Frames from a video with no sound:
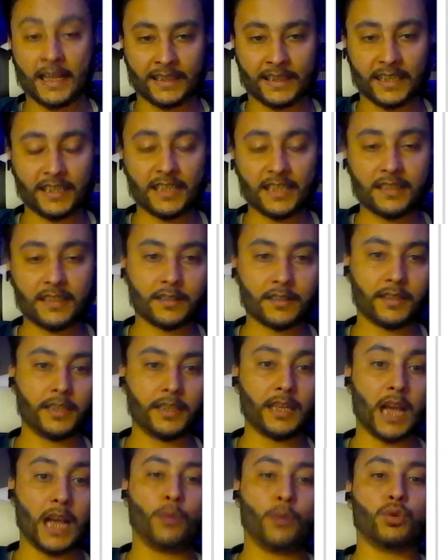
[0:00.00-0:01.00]
this is the
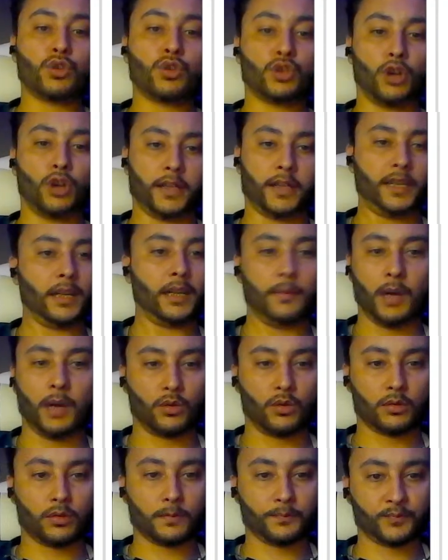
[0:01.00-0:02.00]
thing I was talking
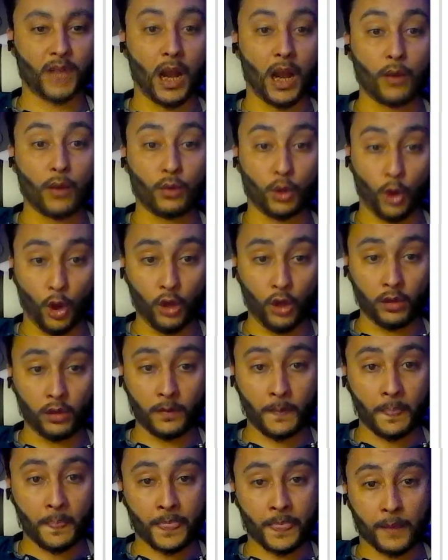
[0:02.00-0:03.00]
about. How long
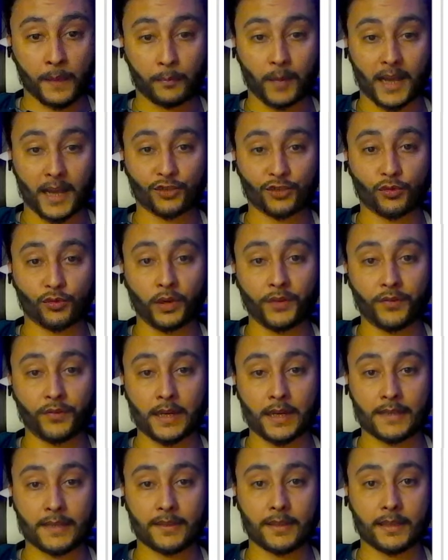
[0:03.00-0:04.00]
mastery
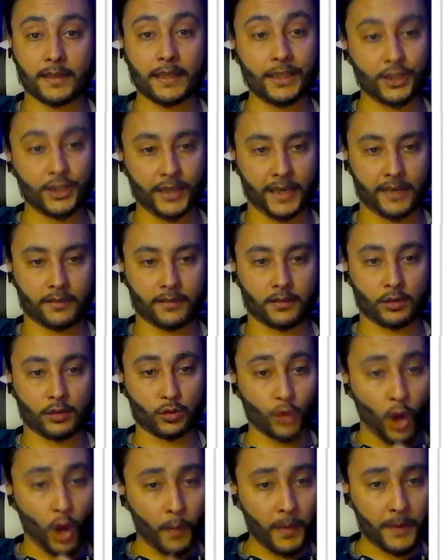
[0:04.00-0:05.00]
realistically takes,
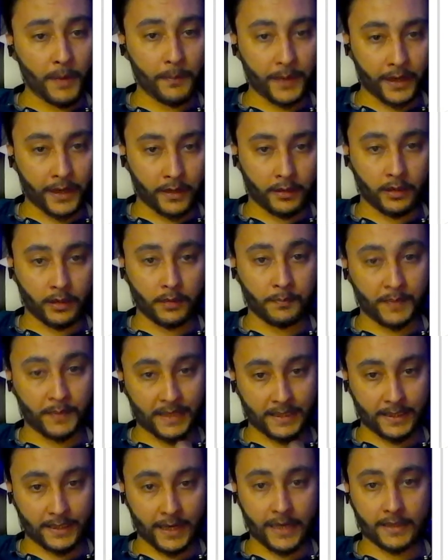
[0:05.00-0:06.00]
common beginner
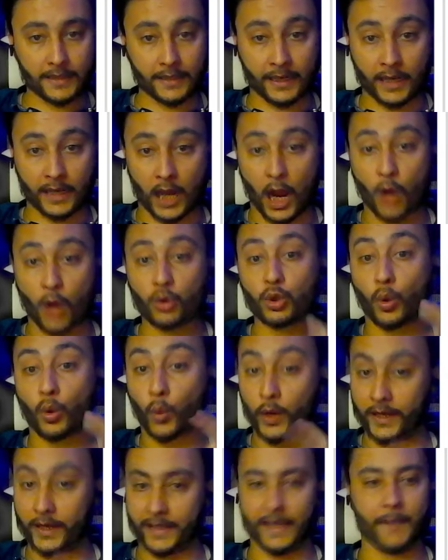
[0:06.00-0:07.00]
mistakes and how to
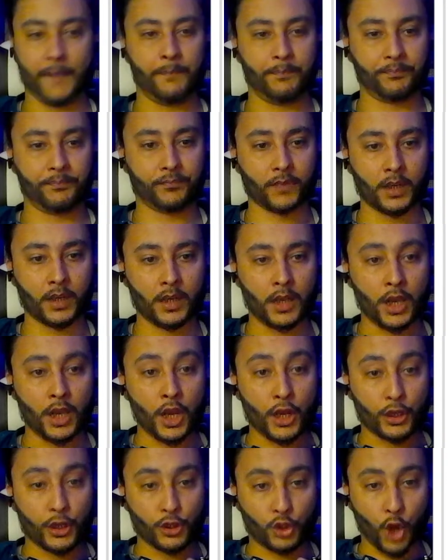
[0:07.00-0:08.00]
avoid them.
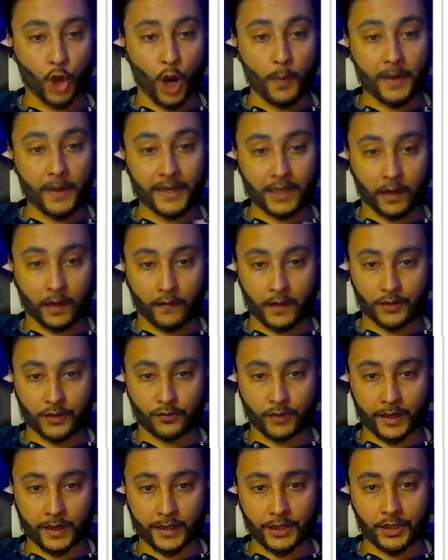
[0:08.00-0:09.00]
Job and career
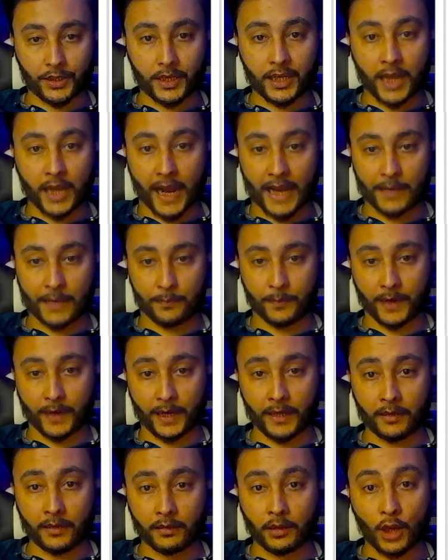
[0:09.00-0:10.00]
strategy, high
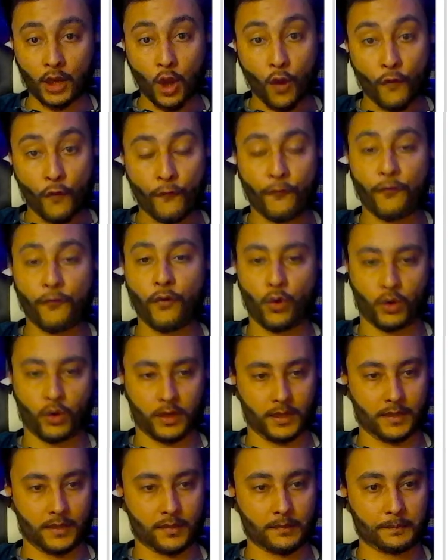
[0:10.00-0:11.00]
paying,
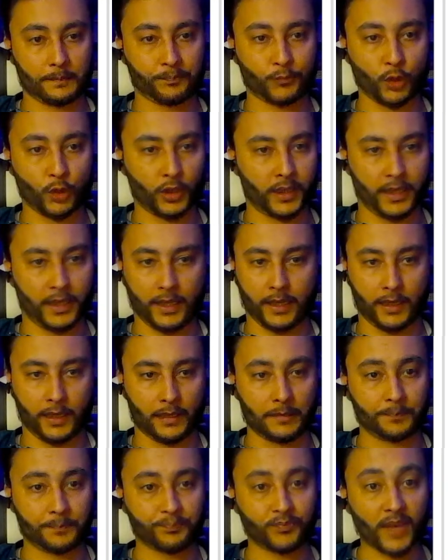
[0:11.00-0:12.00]
focus.
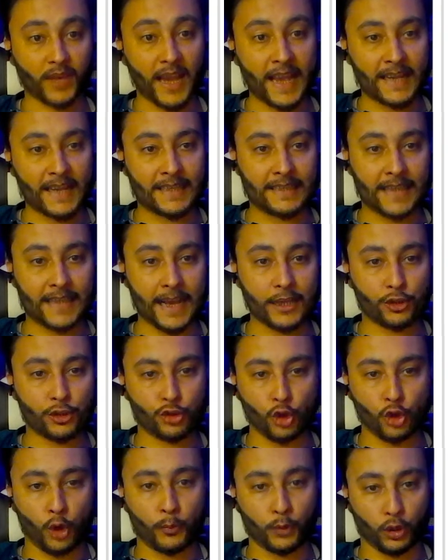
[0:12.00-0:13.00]
Okay. Exact
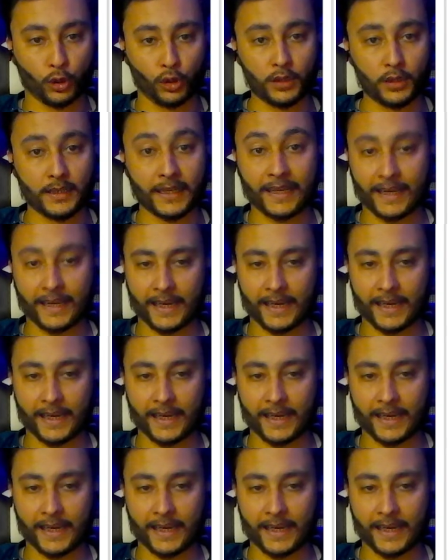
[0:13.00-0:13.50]
job roles in